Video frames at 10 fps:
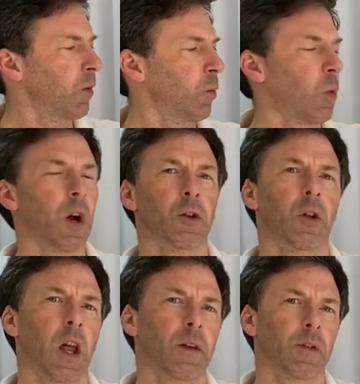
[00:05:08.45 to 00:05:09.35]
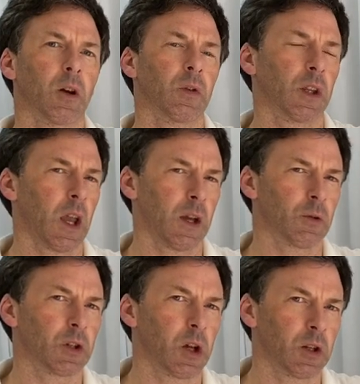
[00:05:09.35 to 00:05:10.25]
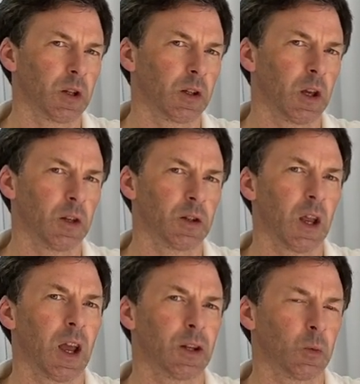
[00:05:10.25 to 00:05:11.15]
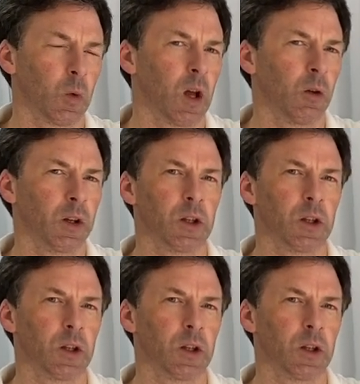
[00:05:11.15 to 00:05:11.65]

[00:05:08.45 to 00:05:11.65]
Why not have that on the outside of the case as well?